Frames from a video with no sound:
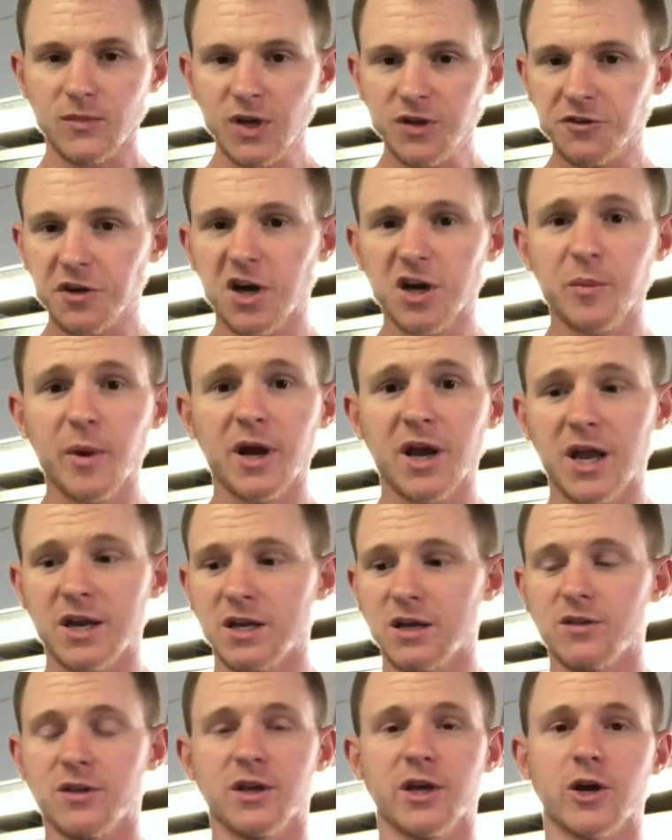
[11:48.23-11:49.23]
talk about
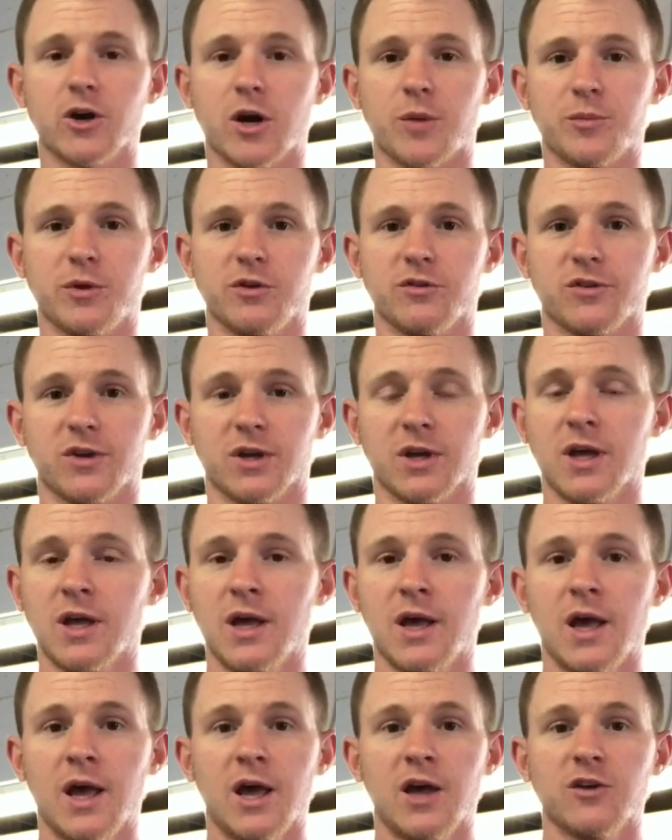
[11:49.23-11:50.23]
any of the gear I'm using,
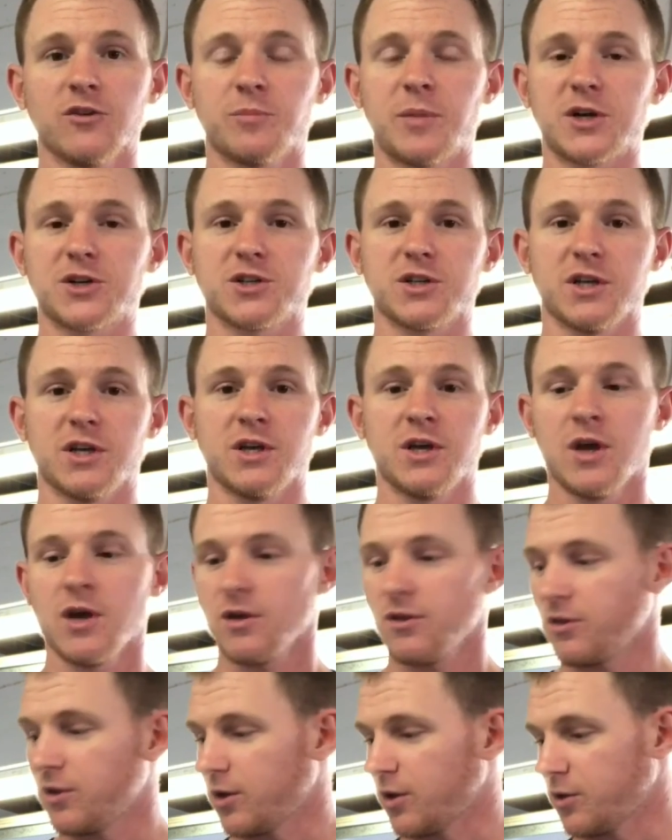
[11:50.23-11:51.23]
especially
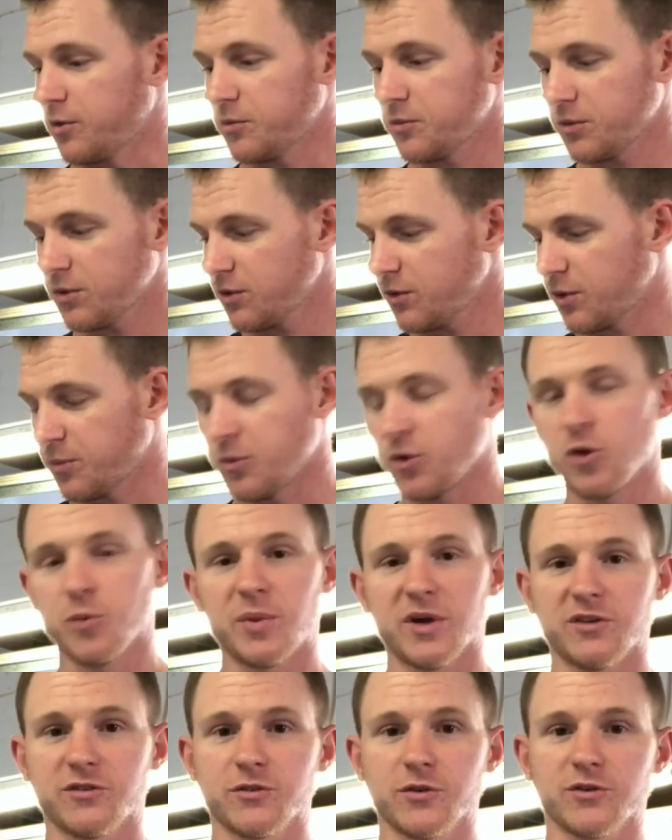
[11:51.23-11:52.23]
the new
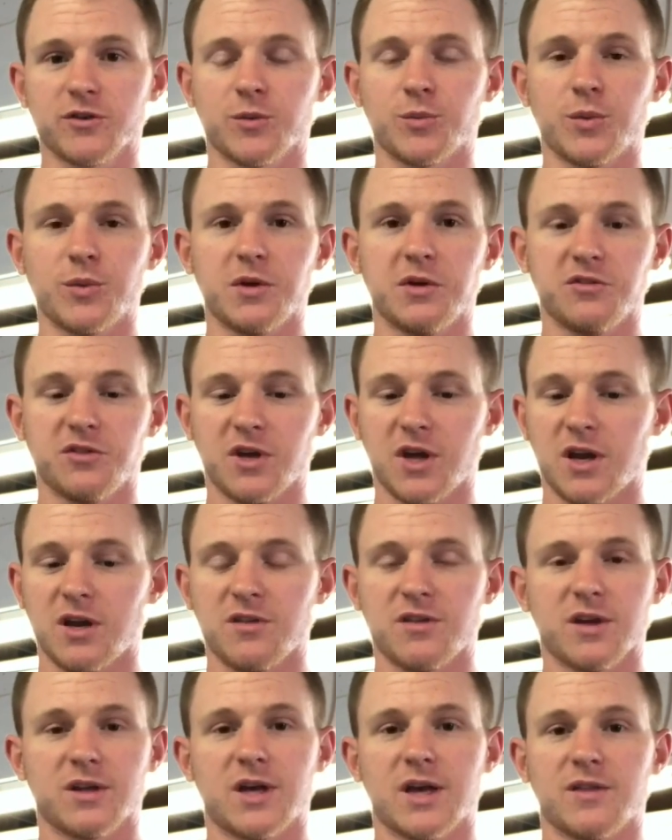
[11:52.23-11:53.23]
pistols I'm going to be using,
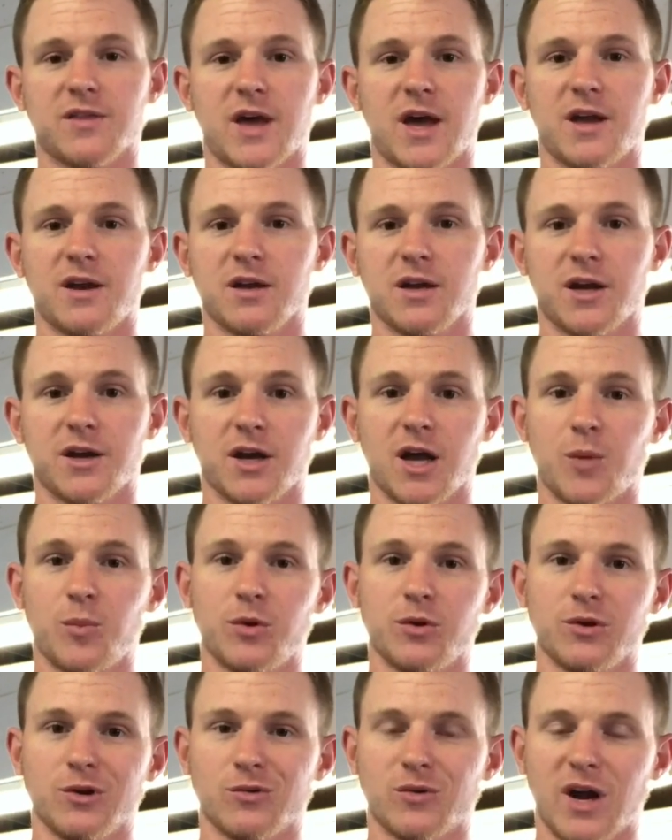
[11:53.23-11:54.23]
anything like that. Got a
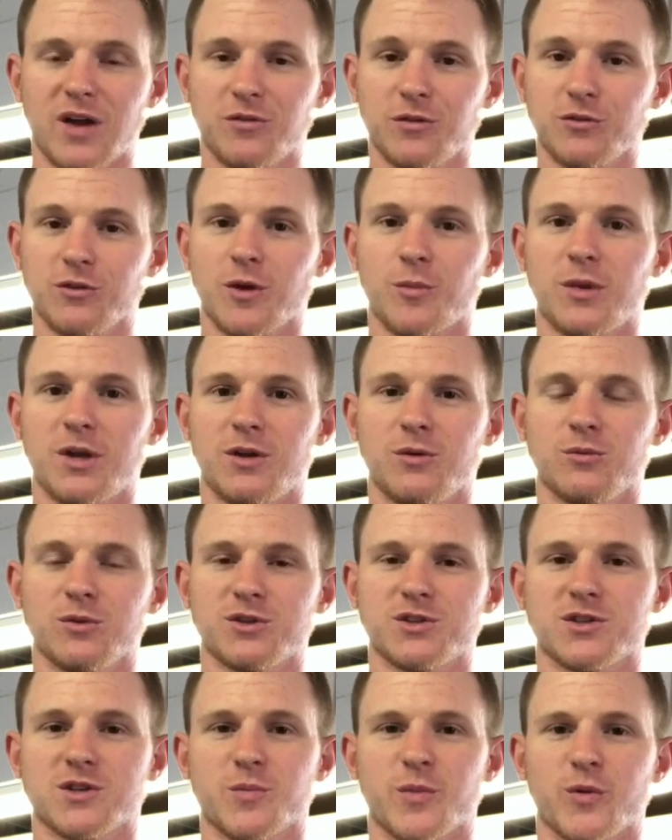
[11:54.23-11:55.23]
couple of new rifles coming in,
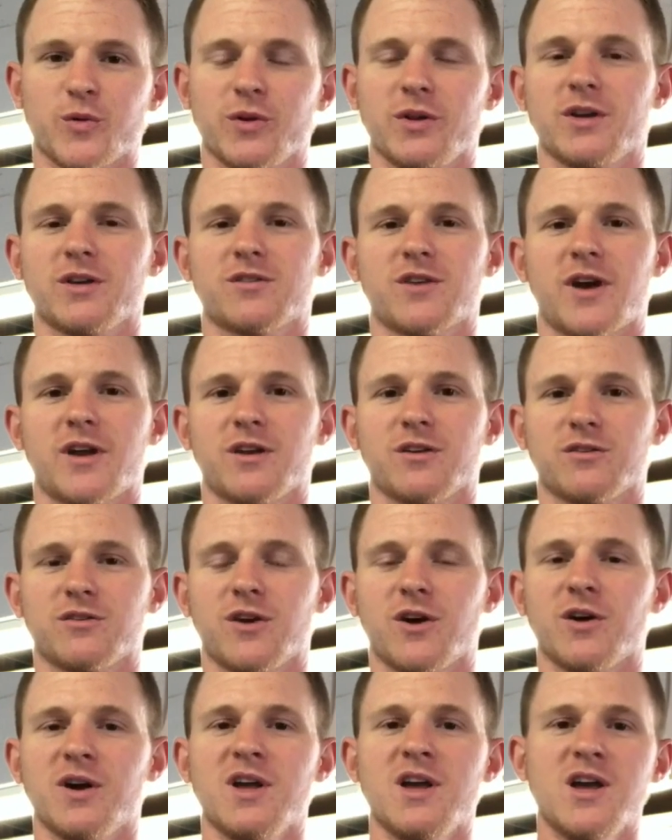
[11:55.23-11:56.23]
which is going to be really exciting.
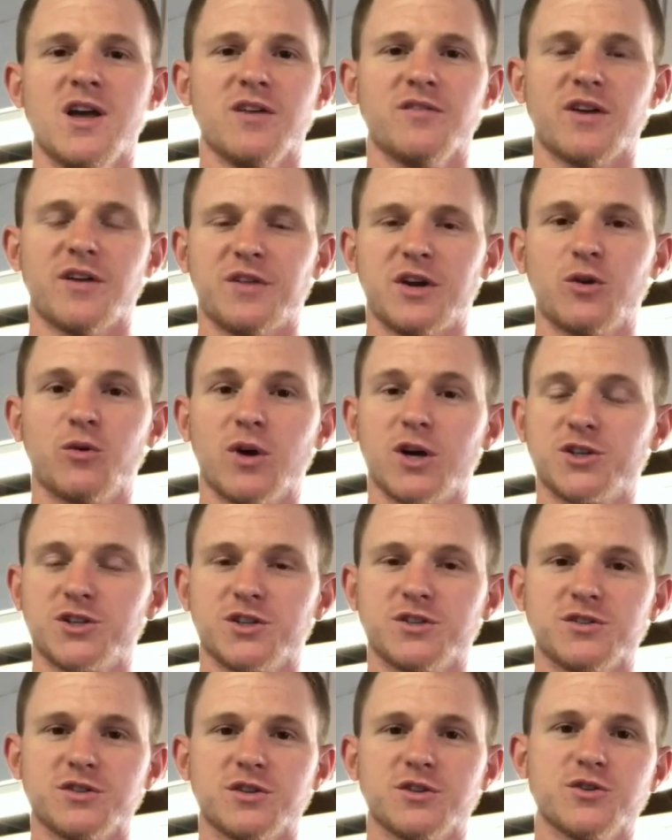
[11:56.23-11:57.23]
So if you have any
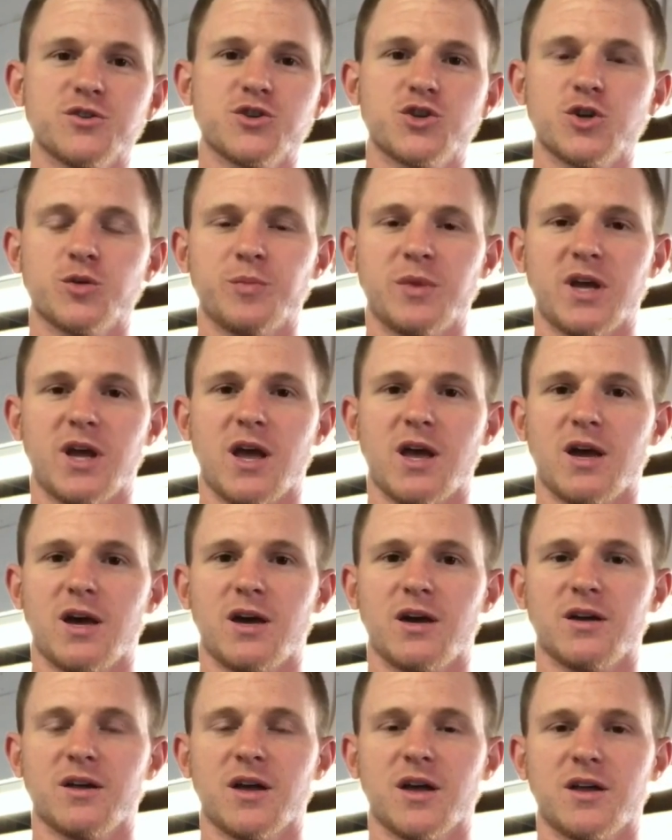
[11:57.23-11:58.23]
questions, shoot me
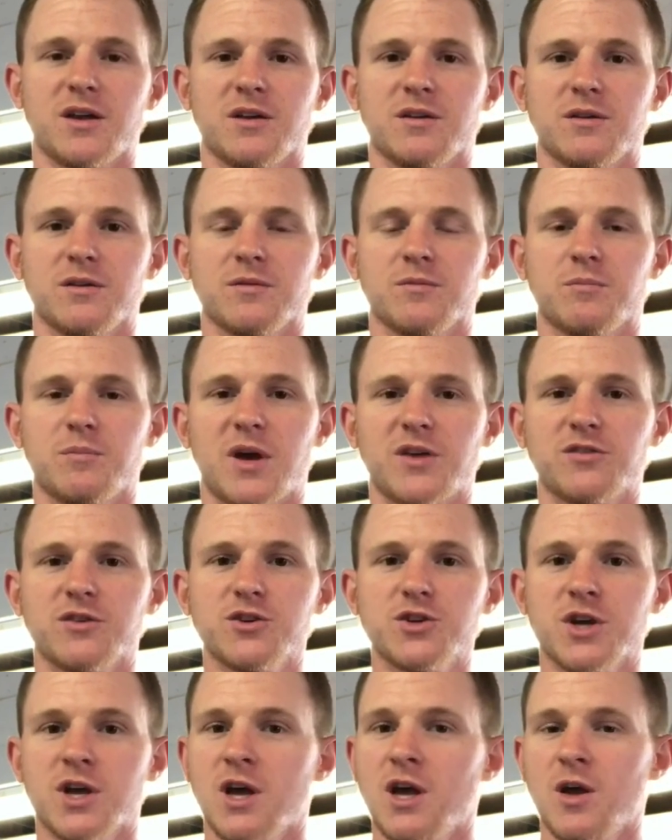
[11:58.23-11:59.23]
a
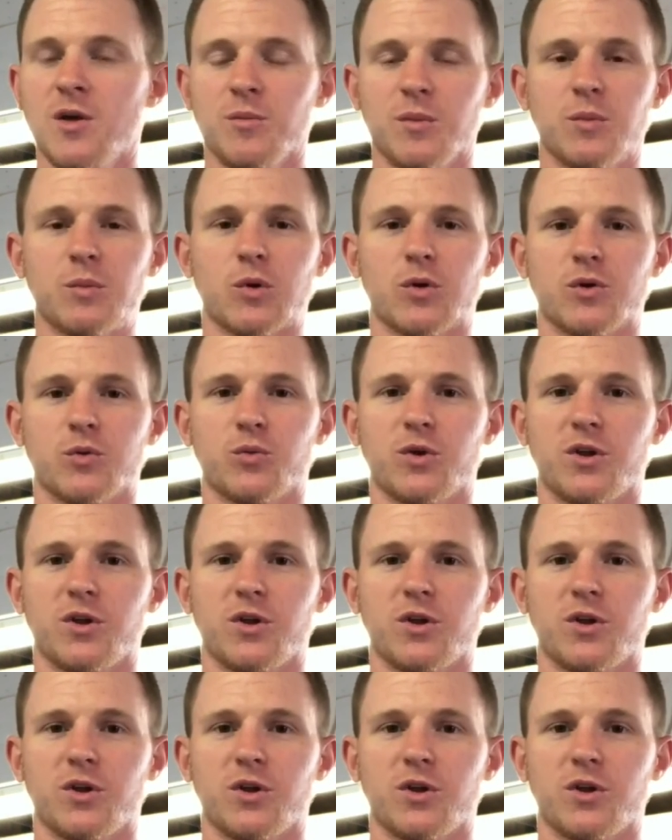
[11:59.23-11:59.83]
message. I'd be more than